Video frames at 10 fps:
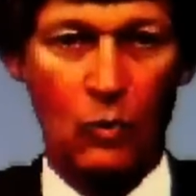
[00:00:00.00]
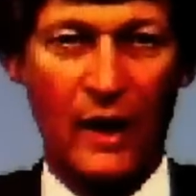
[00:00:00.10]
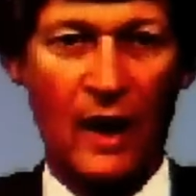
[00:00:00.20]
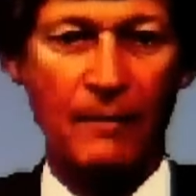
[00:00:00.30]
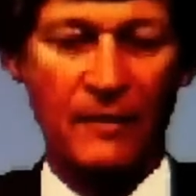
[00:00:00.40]

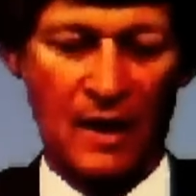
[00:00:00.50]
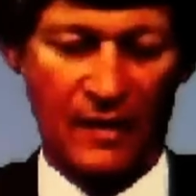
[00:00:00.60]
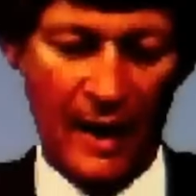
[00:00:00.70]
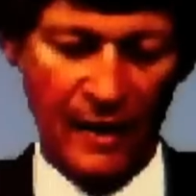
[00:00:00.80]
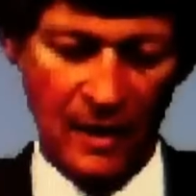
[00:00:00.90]
Well,
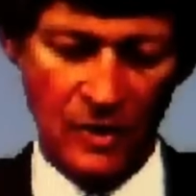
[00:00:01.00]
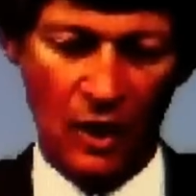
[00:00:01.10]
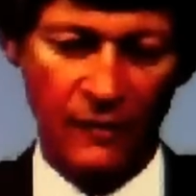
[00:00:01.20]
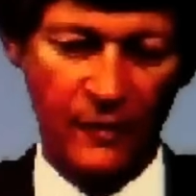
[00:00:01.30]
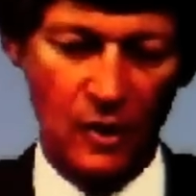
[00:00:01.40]
that
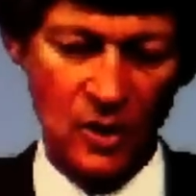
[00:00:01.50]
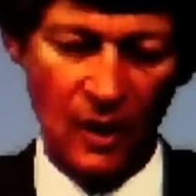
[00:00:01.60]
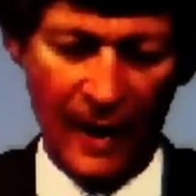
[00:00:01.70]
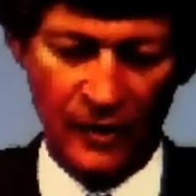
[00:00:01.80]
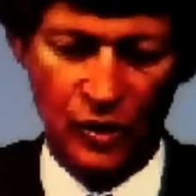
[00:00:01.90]
ends our first
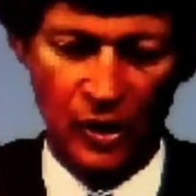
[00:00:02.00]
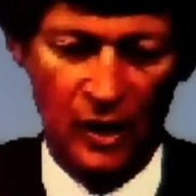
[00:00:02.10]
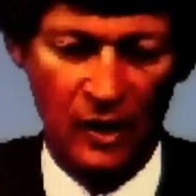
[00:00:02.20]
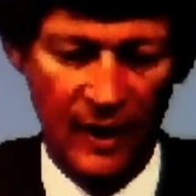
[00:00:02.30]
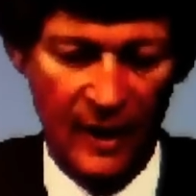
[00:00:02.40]

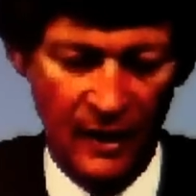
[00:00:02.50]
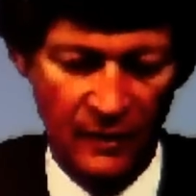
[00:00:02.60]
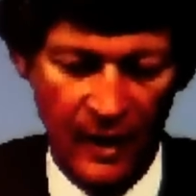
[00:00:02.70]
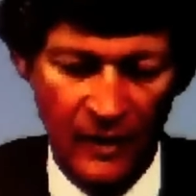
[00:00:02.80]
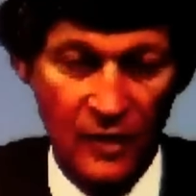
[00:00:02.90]
lecture,
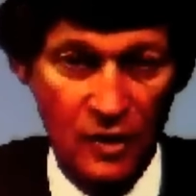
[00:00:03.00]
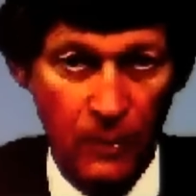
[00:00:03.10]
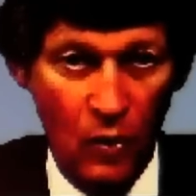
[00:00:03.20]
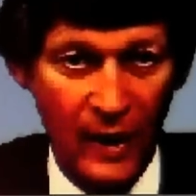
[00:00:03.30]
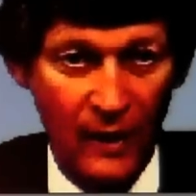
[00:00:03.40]
and at this
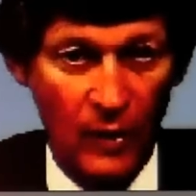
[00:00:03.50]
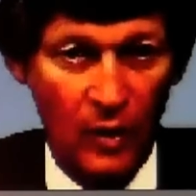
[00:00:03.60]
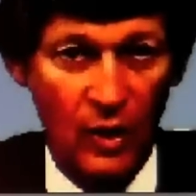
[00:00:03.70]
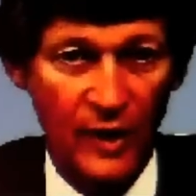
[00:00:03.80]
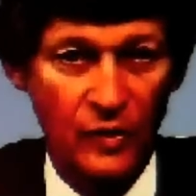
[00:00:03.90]
point
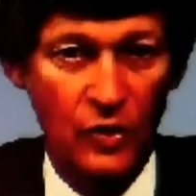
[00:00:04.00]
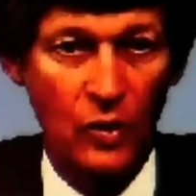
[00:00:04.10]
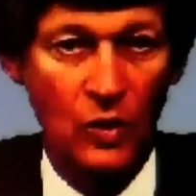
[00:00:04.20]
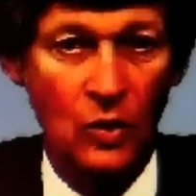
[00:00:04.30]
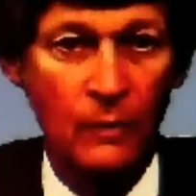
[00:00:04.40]
we're going
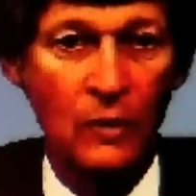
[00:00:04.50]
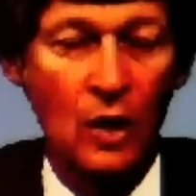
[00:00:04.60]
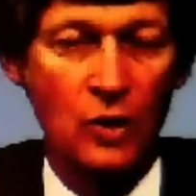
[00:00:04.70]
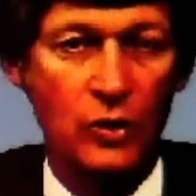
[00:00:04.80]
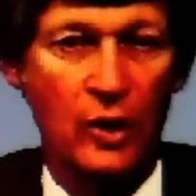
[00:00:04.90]
to
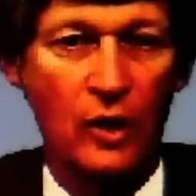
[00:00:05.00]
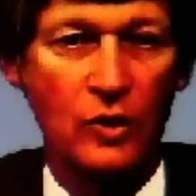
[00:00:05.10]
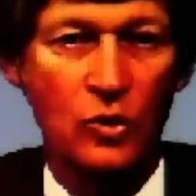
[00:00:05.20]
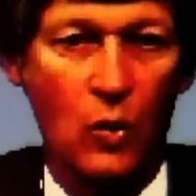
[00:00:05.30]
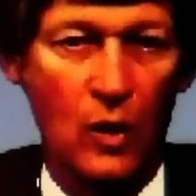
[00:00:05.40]

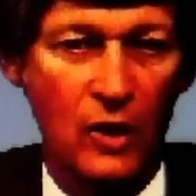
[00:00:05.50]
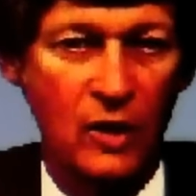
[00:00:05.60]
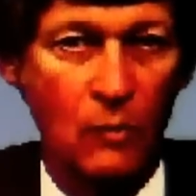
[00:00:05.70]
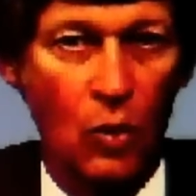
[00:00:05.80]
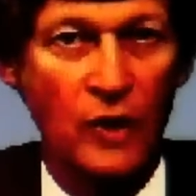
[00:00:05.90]
turn
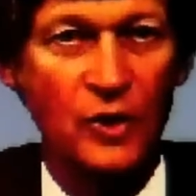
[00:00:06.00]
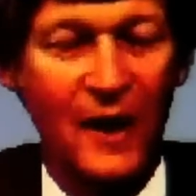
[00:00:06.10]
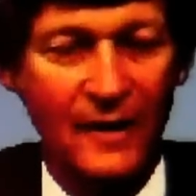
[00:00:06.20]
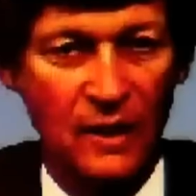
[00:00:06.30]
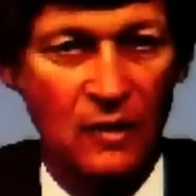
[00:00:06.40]
toward more
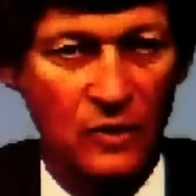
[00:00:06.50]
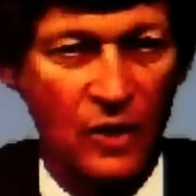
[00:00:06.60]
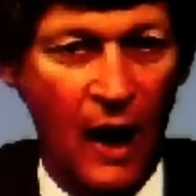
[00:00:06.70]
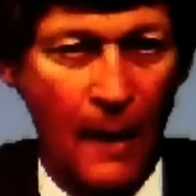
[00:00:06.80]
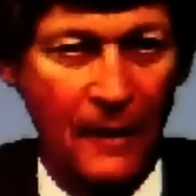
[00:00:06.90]
technical
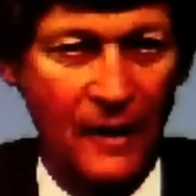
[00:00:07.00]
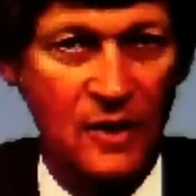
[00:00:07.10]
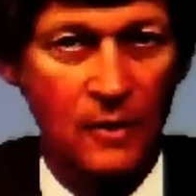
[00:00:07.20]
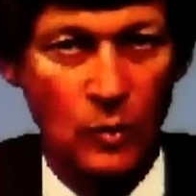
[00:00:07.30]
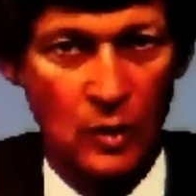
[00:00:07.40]

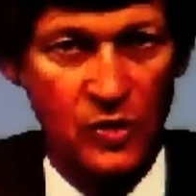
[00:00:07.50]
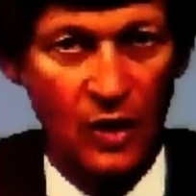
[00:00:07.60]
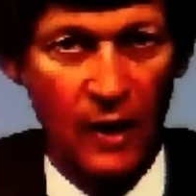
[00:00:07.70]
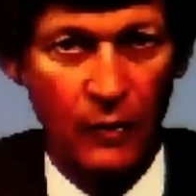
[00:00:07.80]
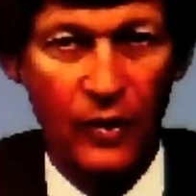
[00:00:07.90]
topics, and we'll
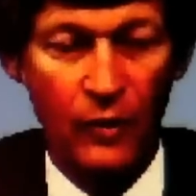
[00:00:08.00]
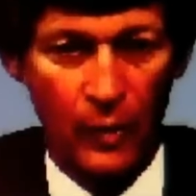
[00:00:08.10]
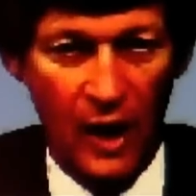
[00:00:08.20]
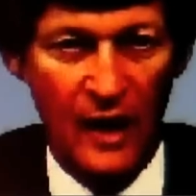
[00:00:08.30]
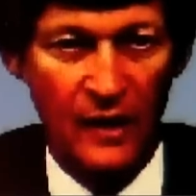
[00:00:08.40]
start with the
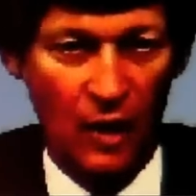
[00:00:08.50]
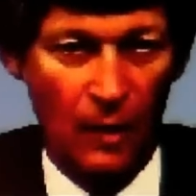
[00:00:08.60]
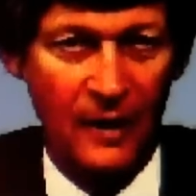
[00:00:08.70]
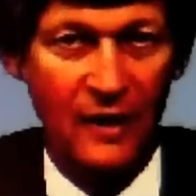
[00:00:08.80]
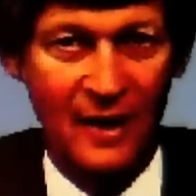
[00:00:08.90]
rod
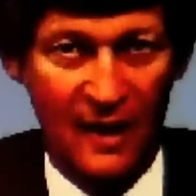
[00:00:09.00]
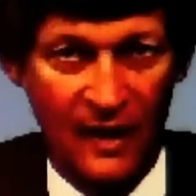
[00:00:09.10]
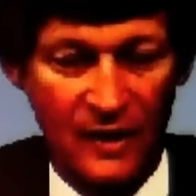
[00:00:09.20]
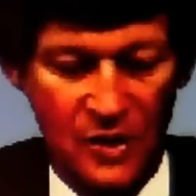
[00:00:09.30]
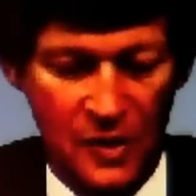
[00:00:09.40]
element
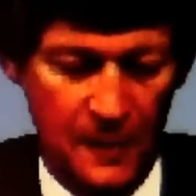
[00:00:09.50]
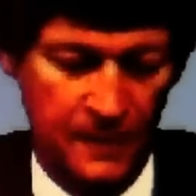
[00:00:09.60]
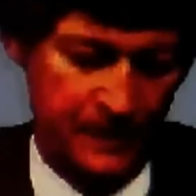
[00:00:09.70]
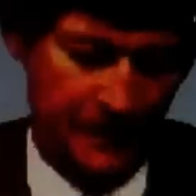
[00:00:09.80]
next.